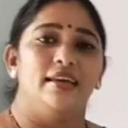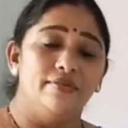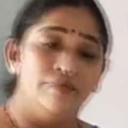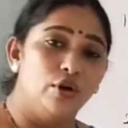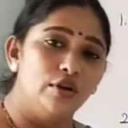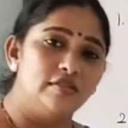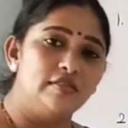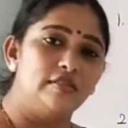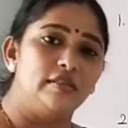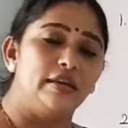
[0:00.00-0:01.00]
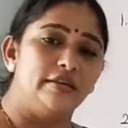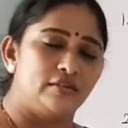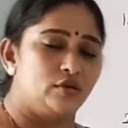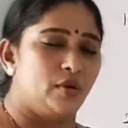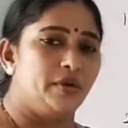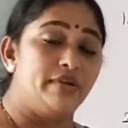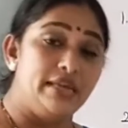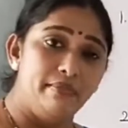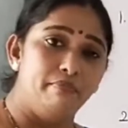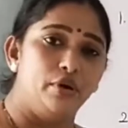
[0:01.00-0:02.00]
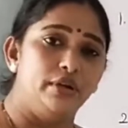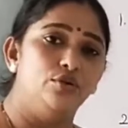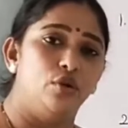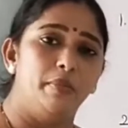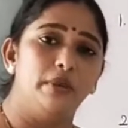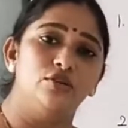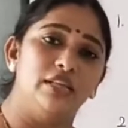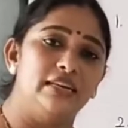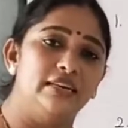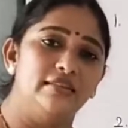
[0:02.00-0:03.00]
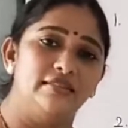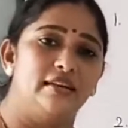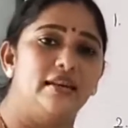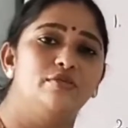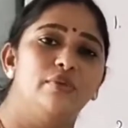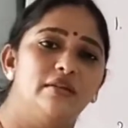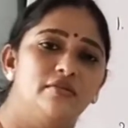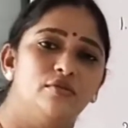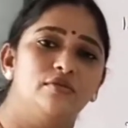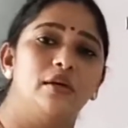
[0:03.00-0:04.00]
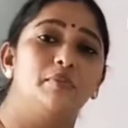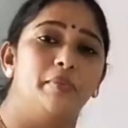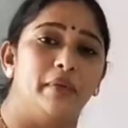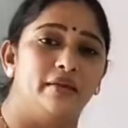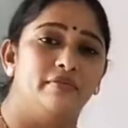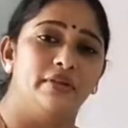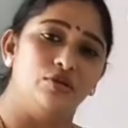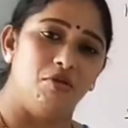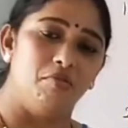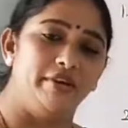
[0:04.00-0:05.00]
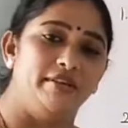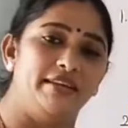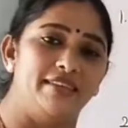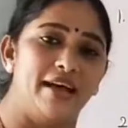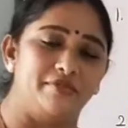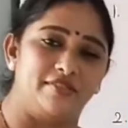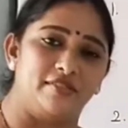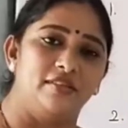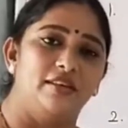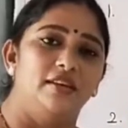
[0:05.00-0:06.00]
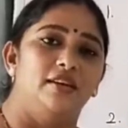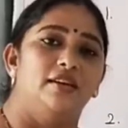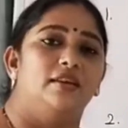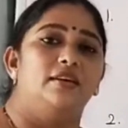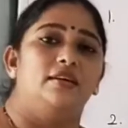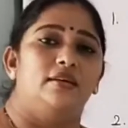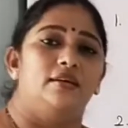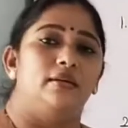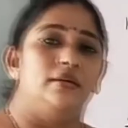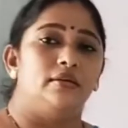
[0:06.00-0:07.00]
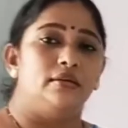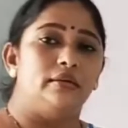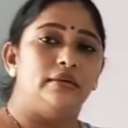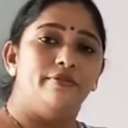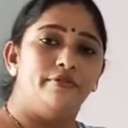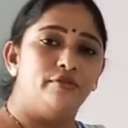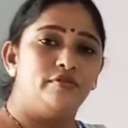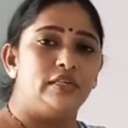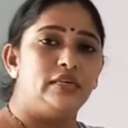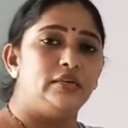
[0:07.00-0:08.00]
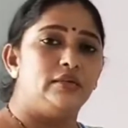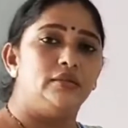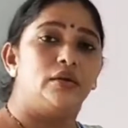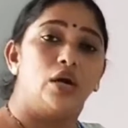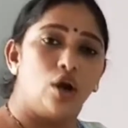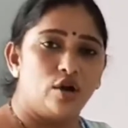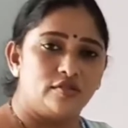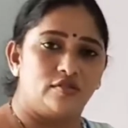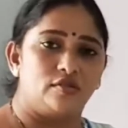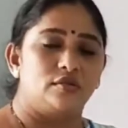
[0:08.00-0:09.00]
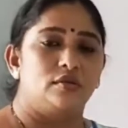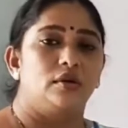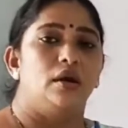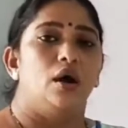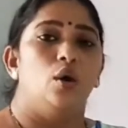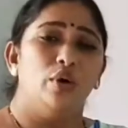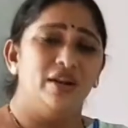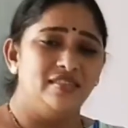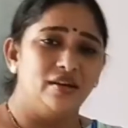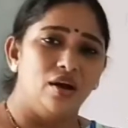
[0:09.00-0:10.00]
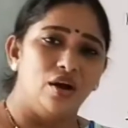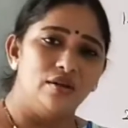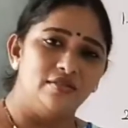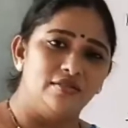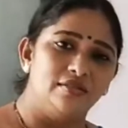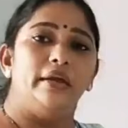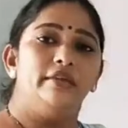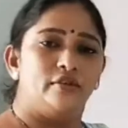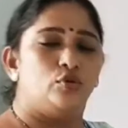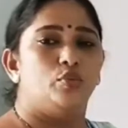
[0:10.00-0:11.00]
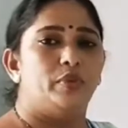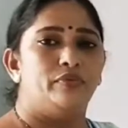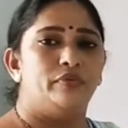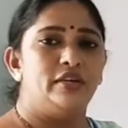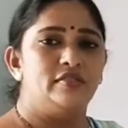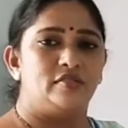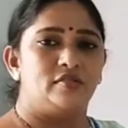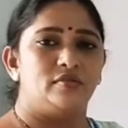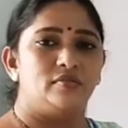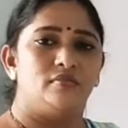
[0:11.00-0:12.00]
If clauses is a topic, very important topic to the learners and as well as those who are preparing for the competitive exams. And if you see the clause, what is a clause? It's a group of words,